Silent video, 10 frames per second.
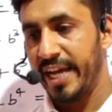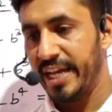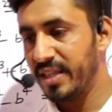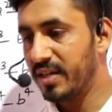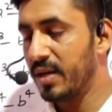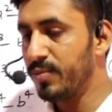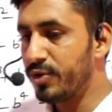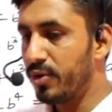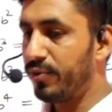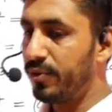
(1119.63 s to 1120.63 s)
In the terms
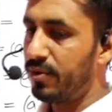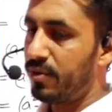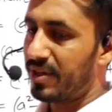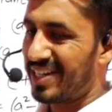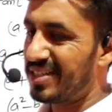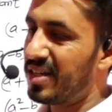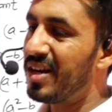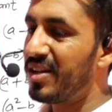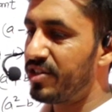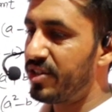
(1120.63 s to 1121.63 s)
of
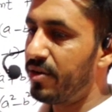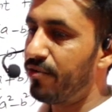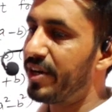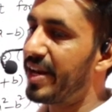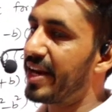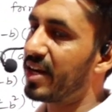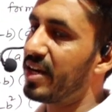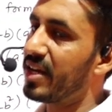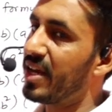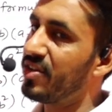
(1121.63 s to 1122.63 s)
rationalization, we
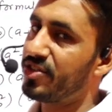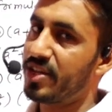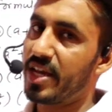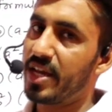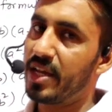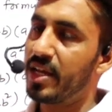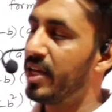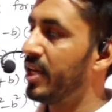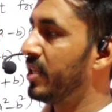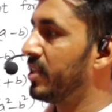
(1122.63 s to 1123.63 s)
directly can say
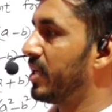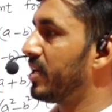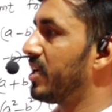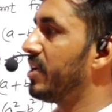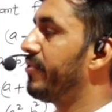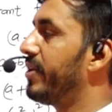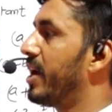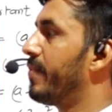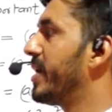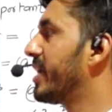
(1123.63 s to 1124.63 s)
that if we
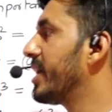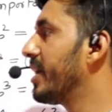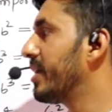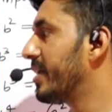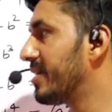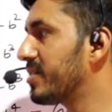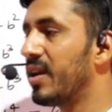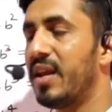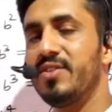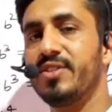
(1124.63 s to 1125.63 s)
are making
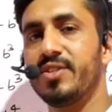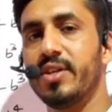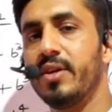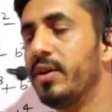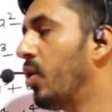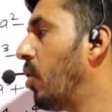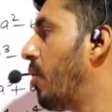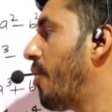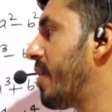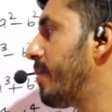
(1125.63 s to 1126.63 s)
rationalization
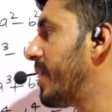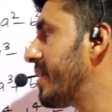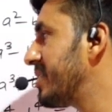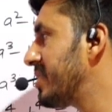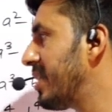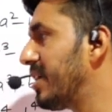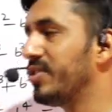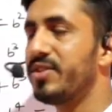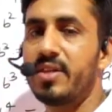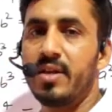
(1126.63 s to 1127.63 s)
or double
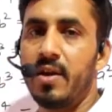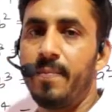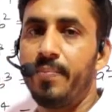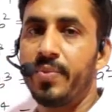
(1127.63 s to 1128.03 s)
rationalization,